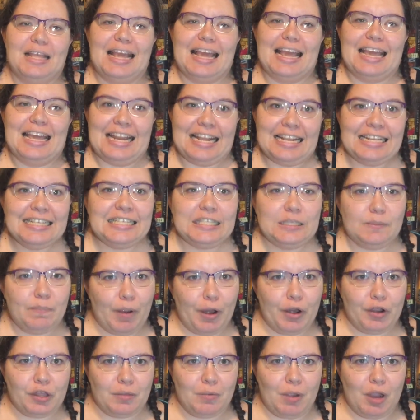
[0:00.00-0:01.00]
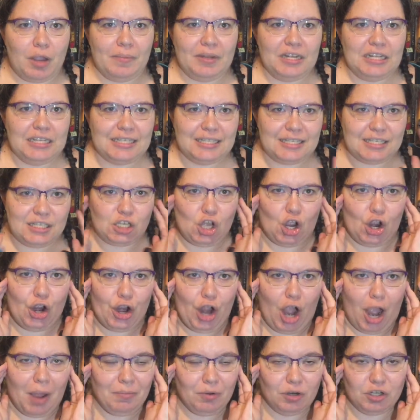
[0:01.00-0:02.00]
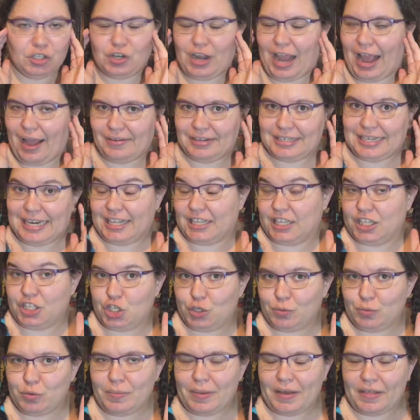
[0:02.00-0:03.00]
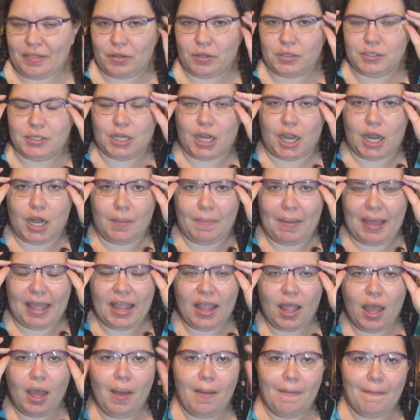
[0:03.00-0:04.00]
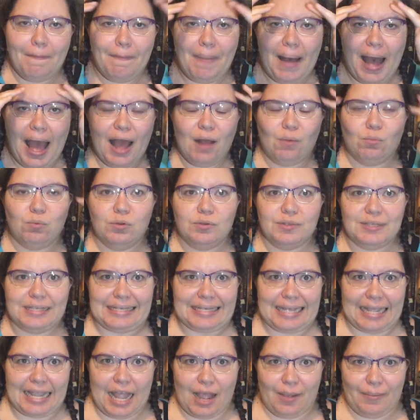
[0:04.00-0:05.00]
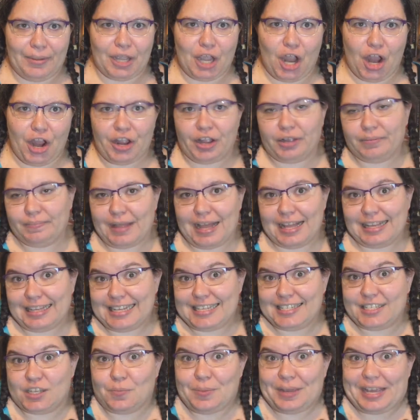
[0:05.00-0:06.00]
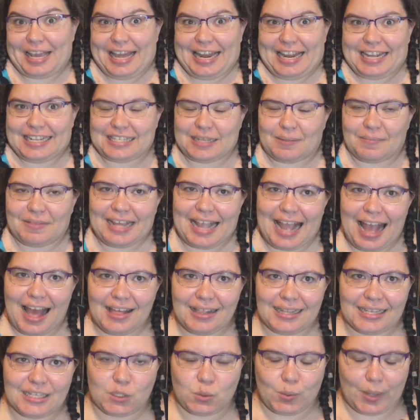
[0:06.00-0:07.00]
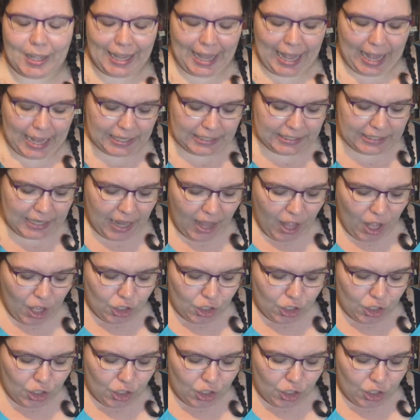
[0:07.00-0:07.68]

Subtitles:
It is spur of the moment, so I'm not sure how intelligible my thoughts are going to be, but we'll see how we go. At least I'll be getting something out this weekend.